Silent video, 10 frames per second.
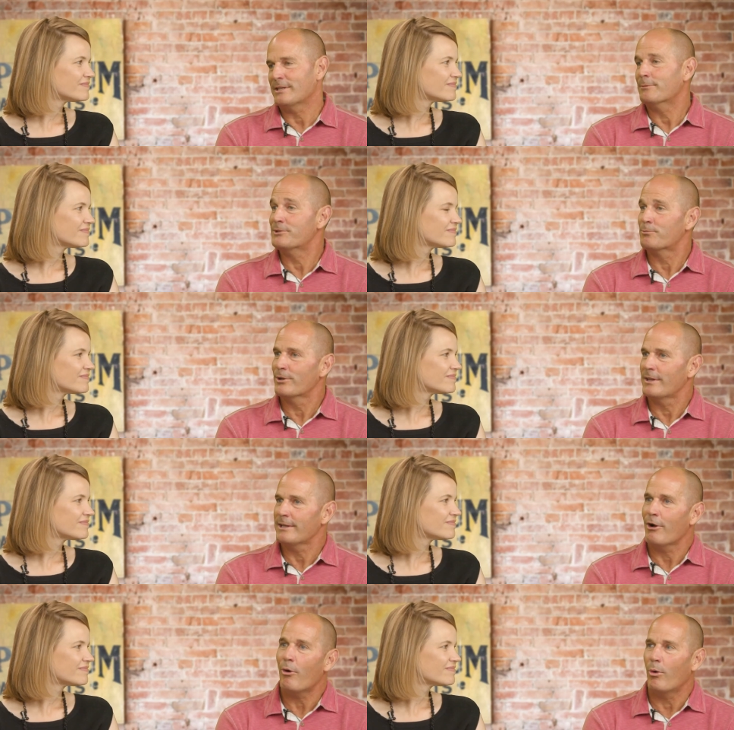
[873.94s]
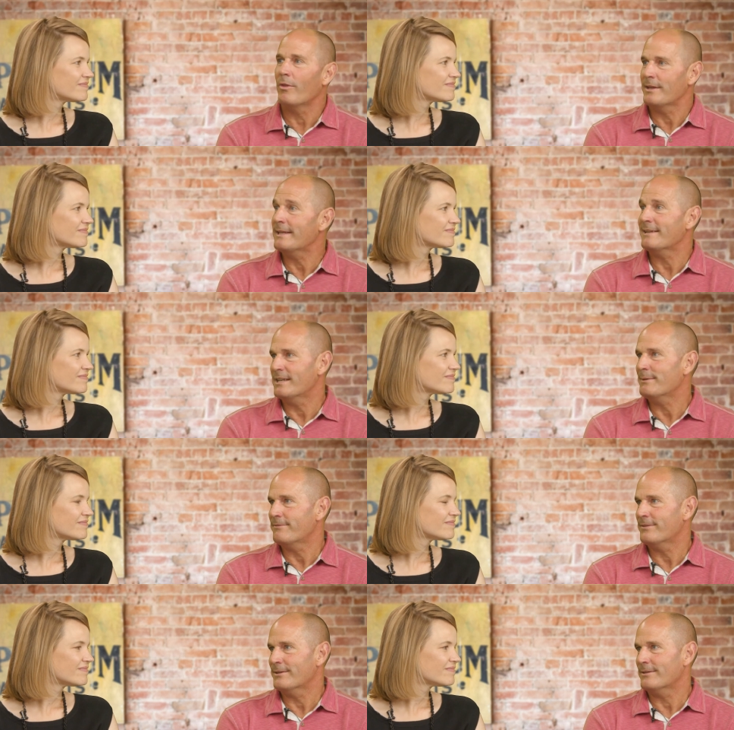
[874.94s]
Speaker 1: it was really a hole that needed to be
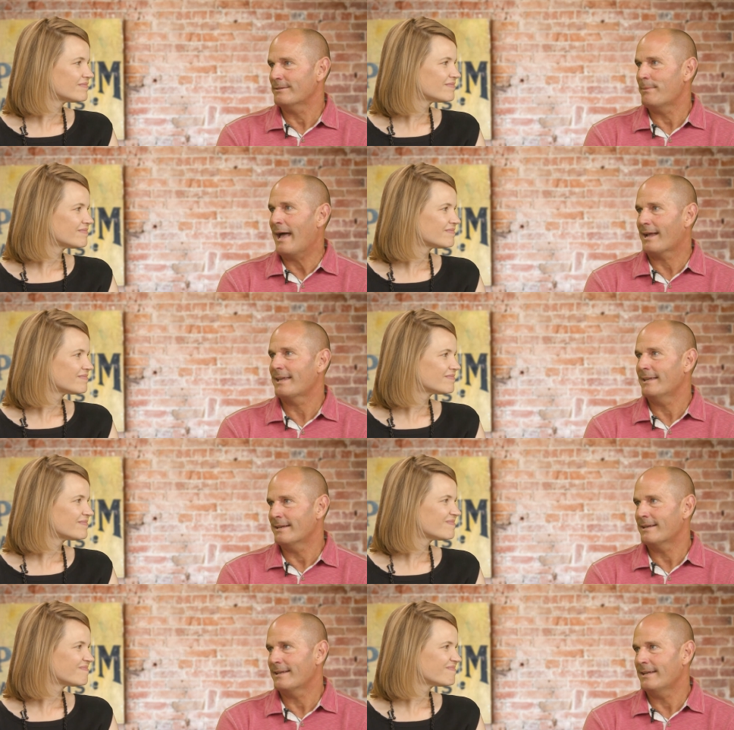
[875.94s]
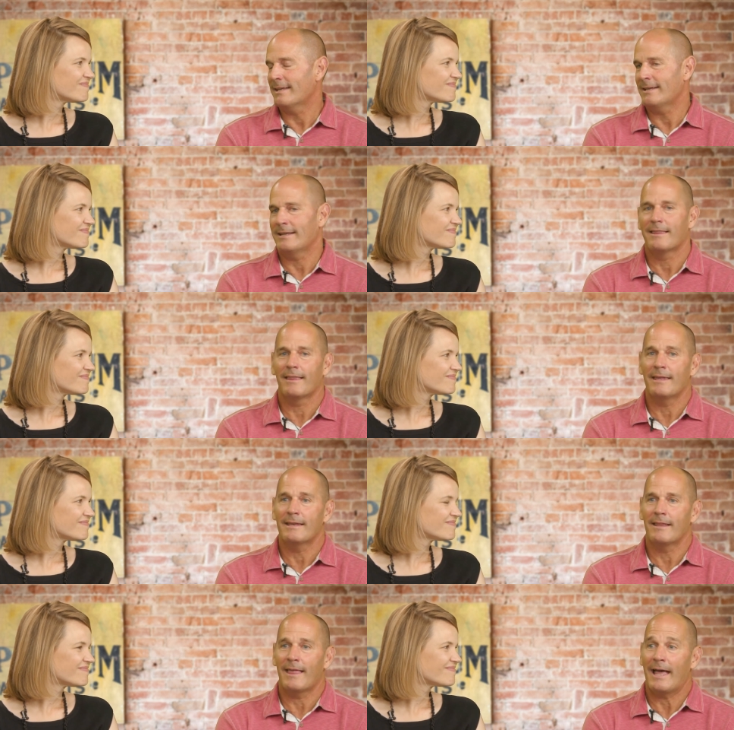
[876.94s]
filled back mm-hmm. in, in,
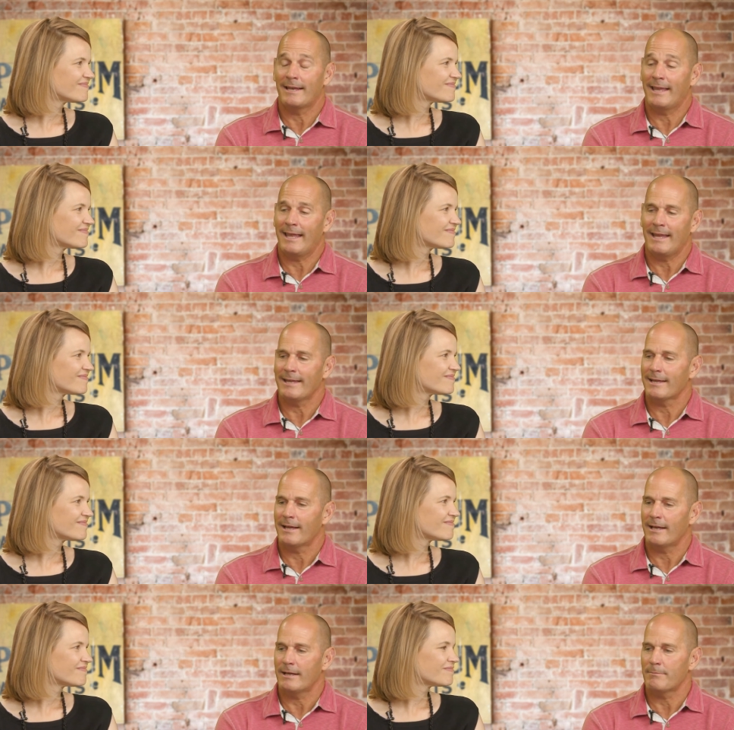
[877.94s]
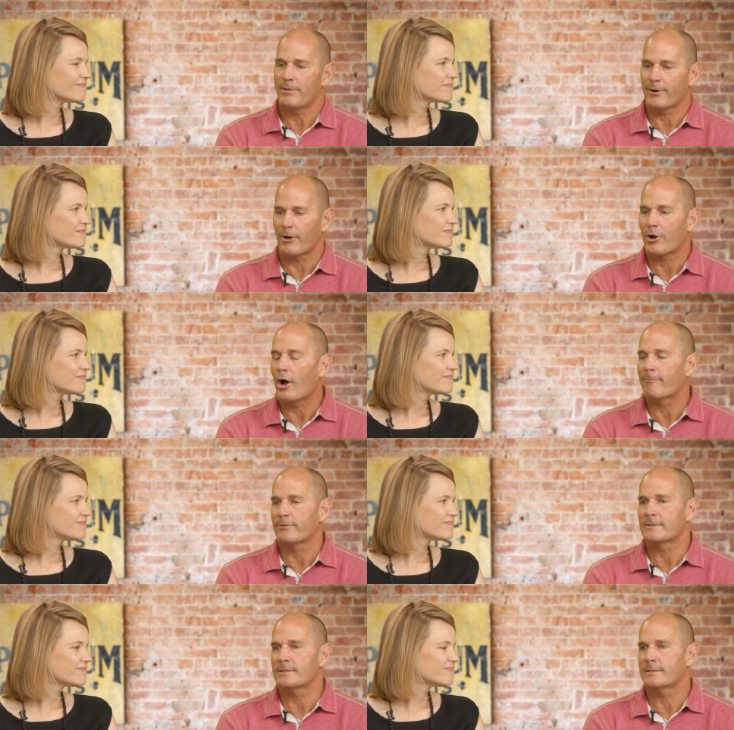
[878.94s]
in that day. Um, there are
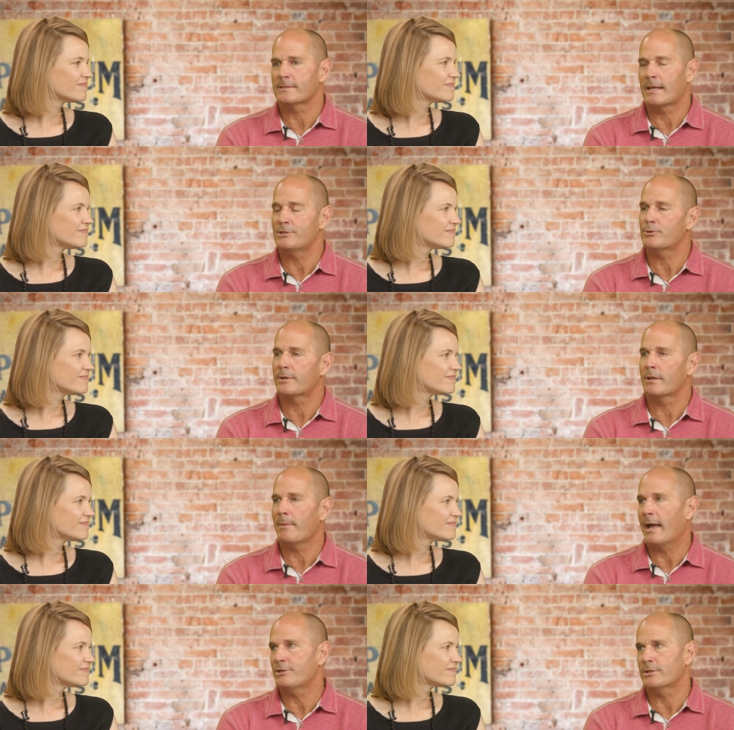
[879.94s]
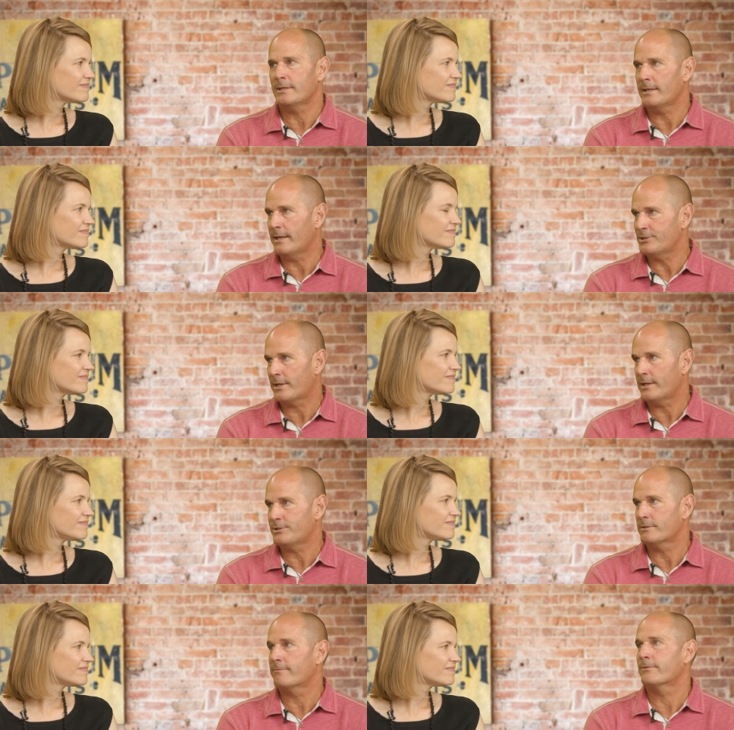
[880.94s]
conferences, as you can imagine, in
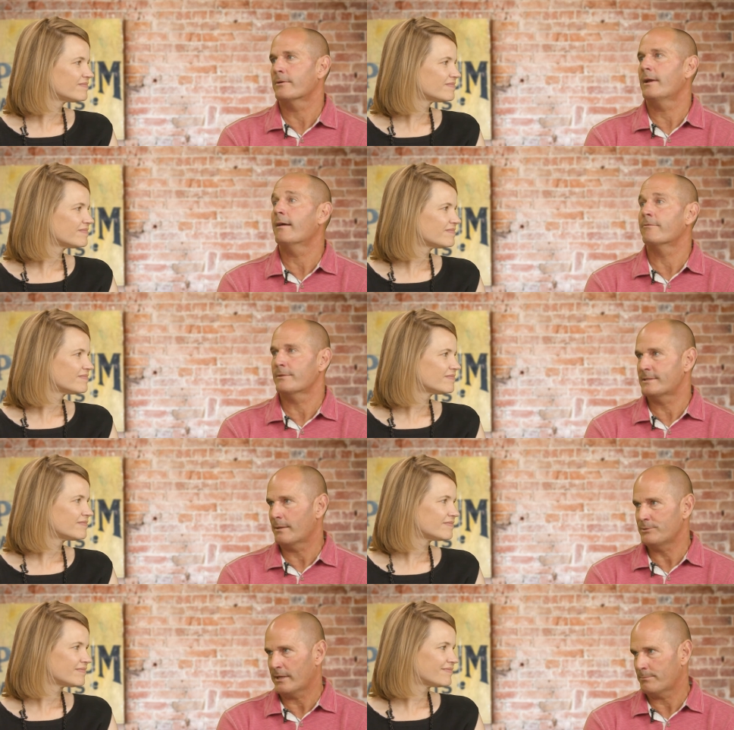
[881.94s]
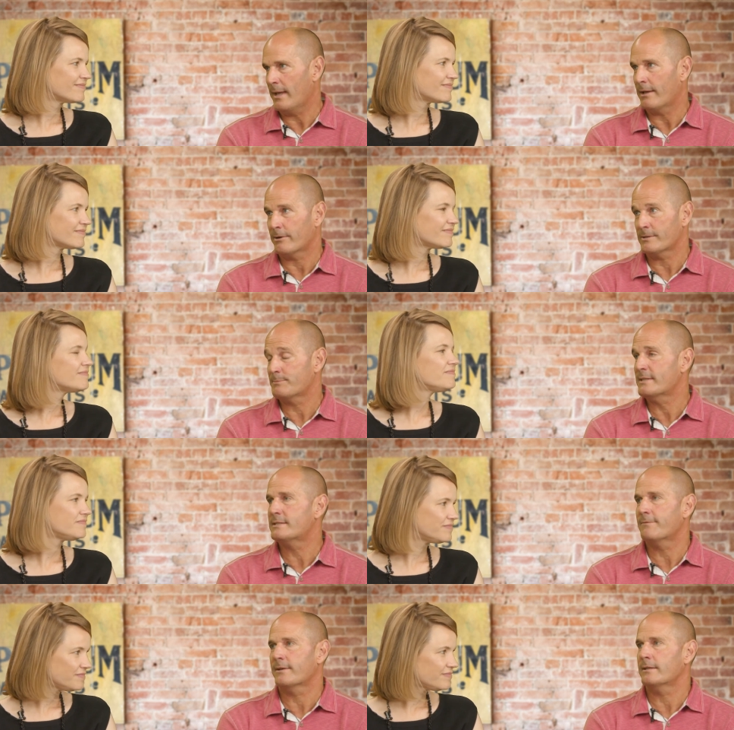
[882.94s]
education for every subject matter,
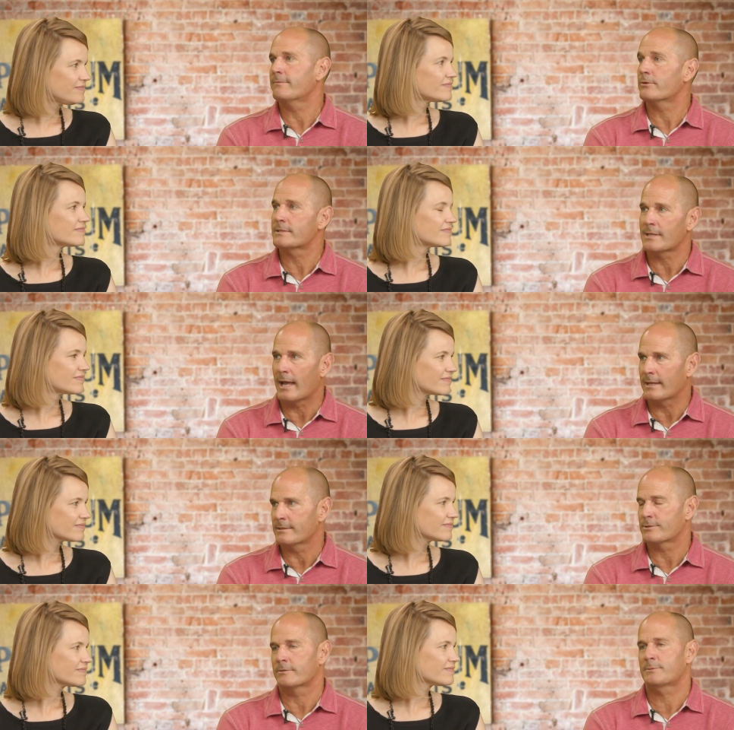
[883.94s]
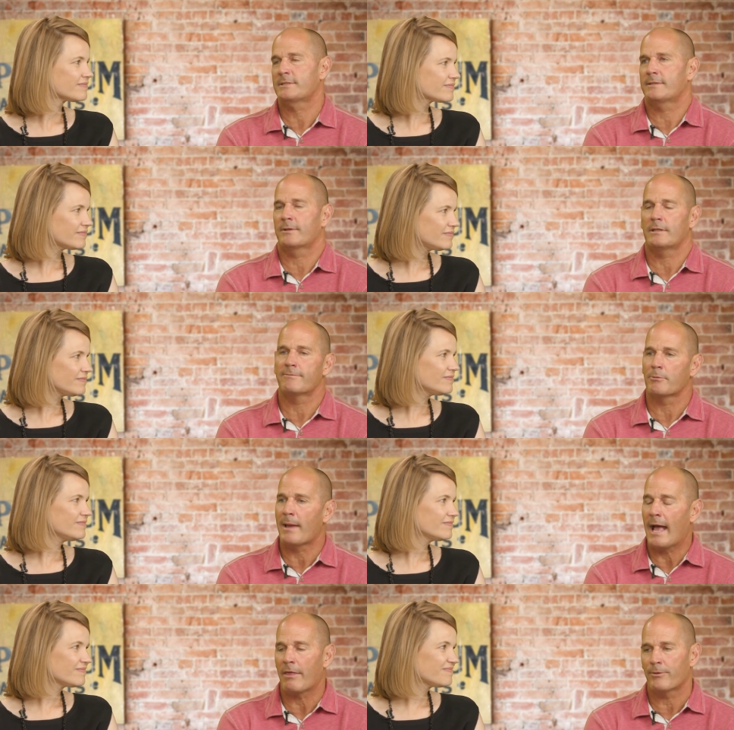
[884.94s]
specifically okay. for science or specifically for
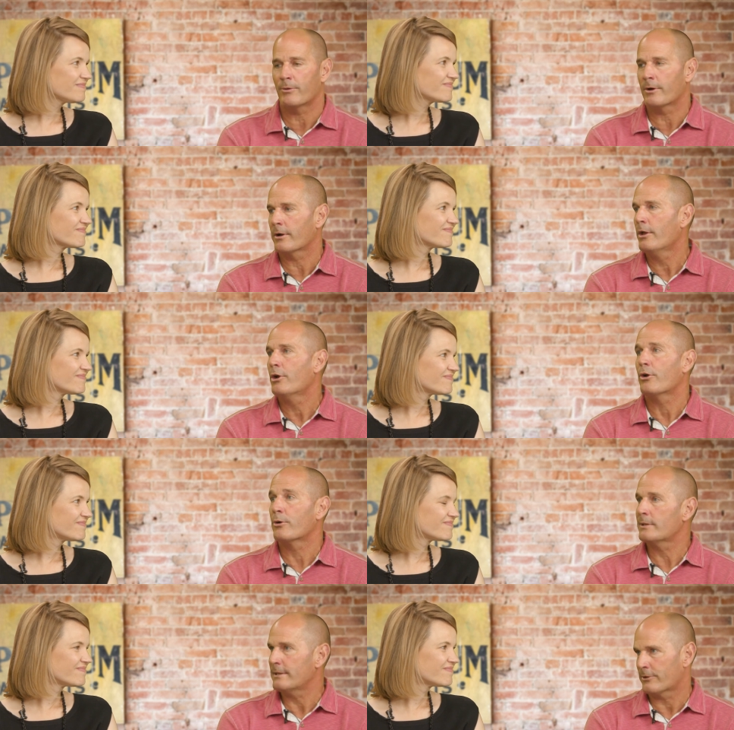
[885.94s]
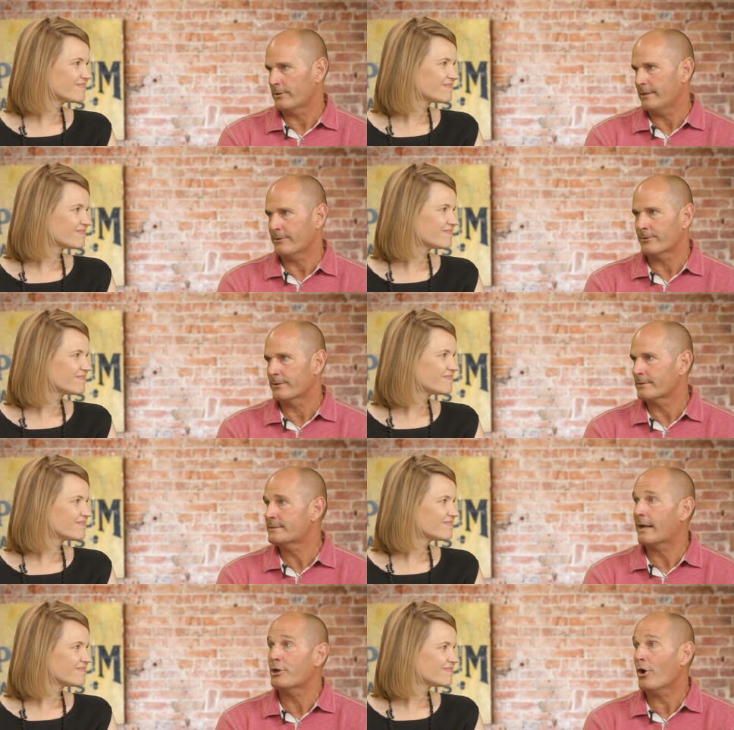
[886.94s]
math or early learning or mm-hmm.
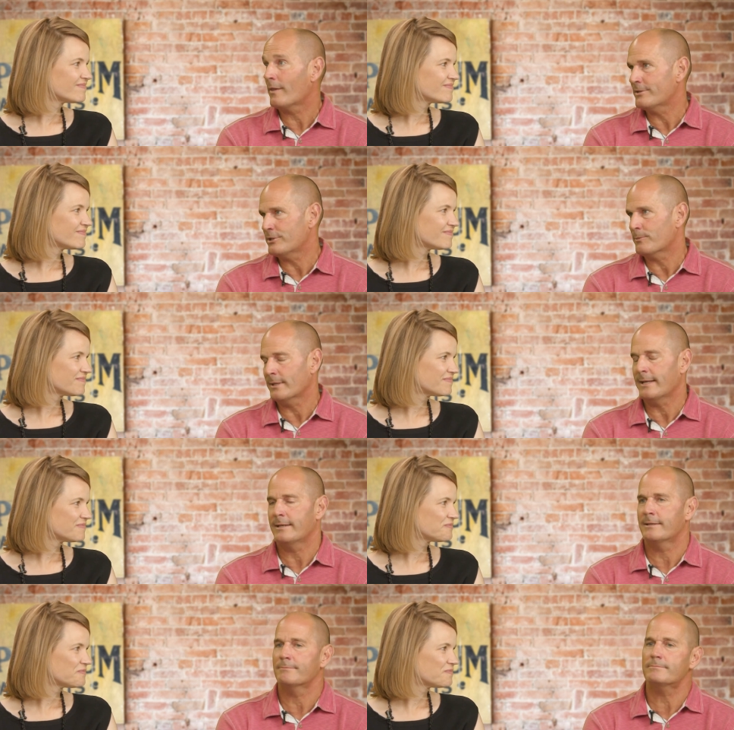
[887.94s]
technology related.